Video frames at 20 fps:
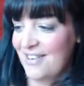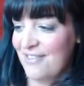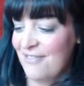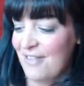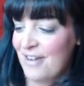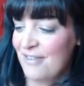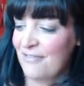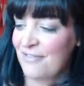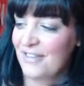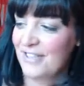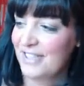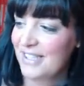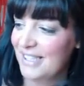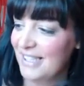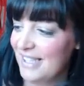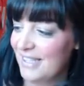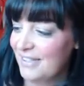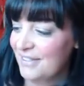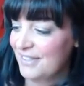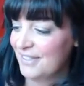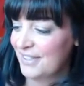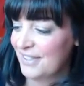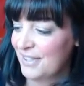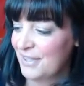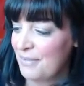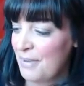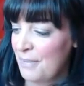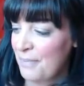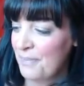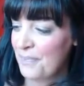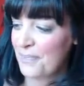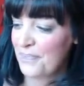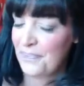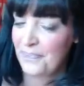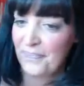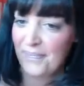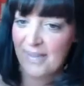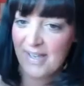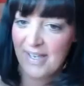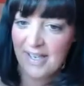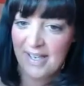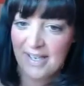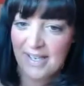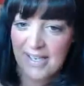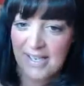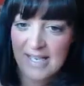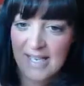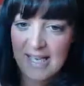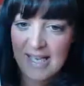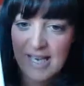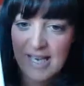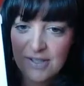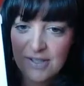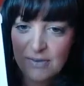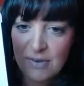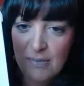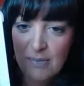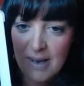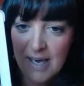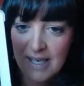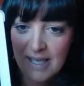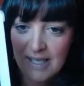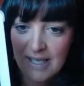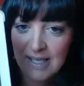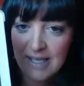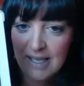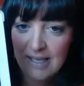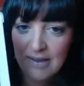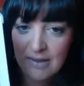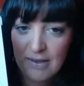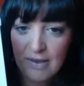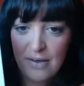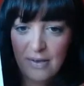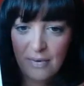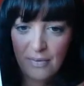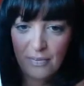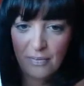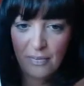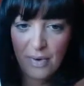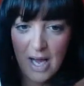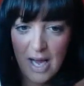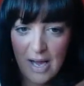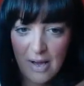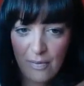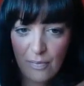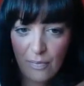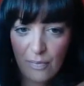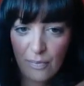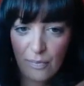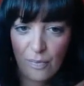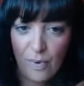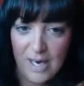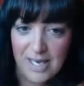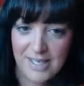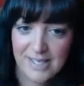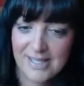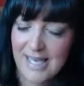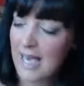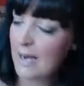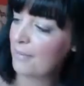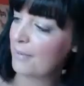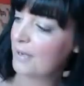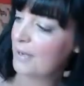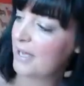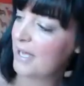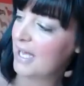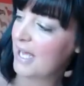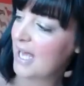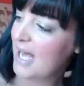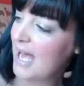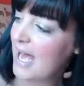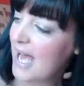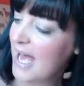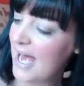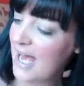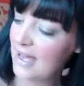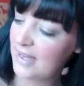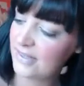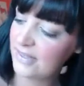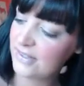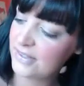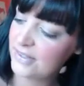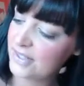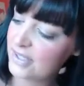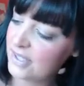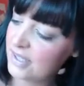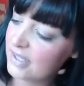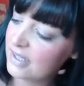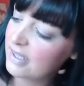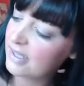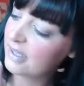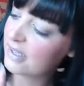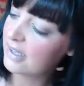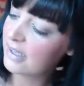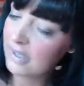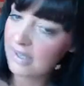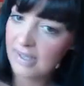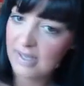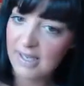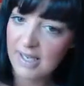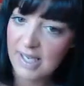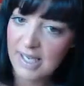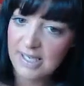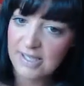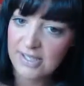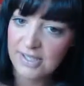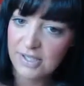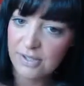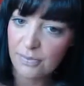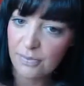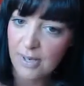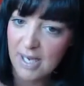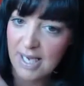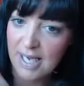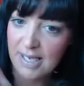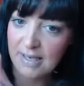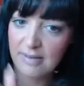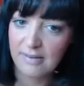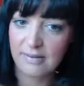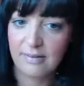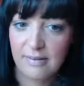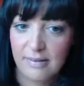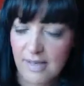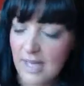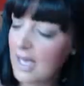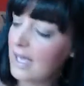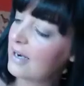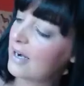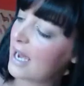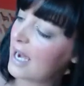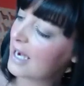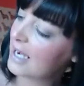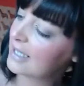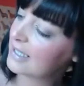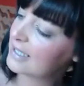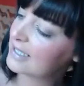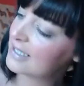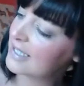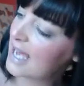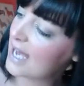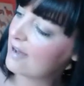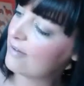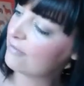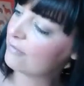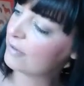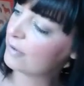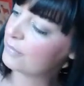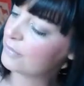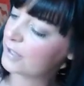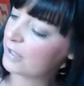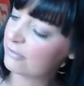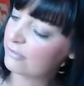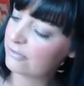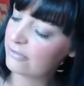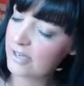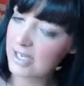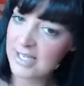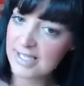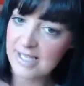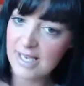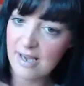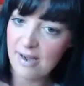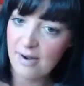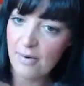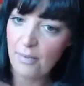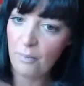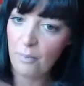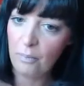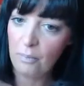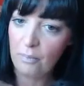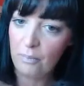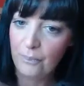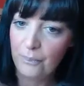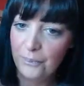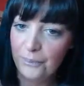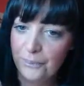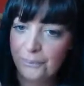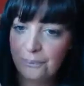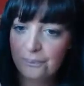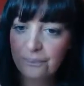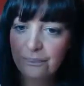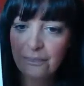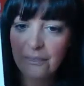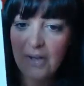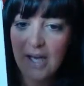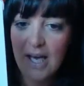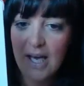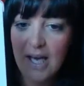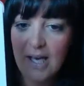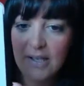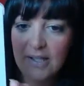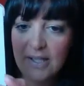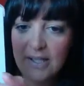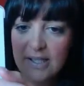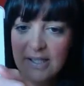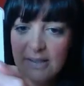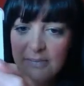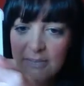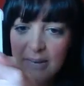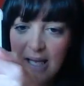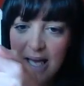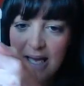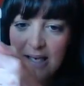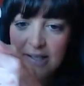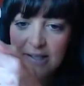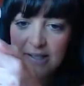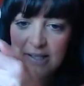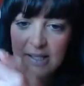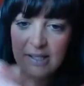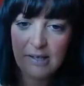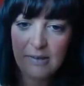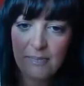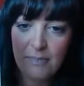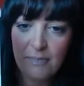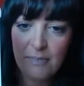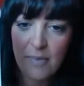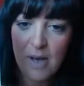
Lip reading: Wait for it to load, come on. You can to it by clicking the win tab, and it's to win a nice set from John Frieda, and you simply enter